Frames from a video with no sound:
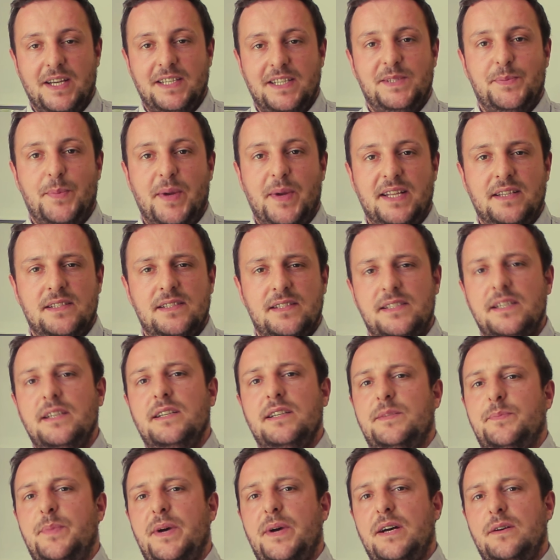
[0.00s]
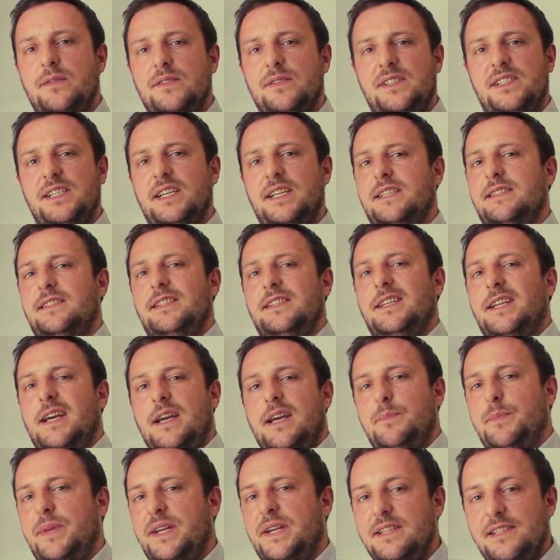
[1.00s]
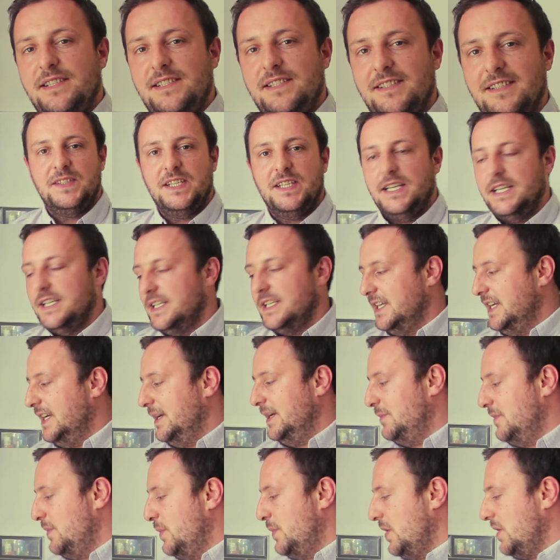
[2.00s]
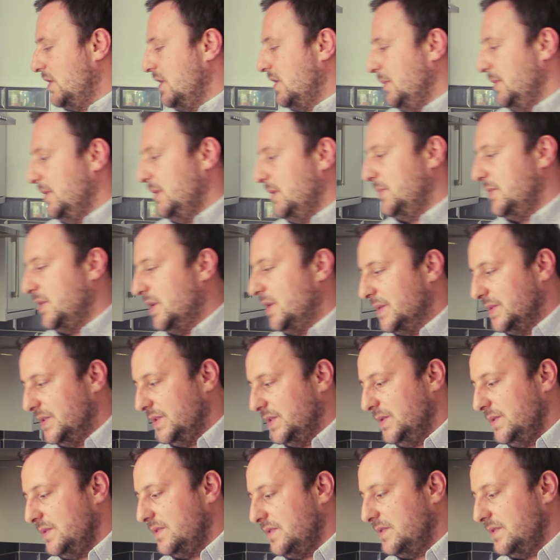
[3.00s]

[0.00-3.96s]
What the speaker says: spent £6.69, bought a couple of produce,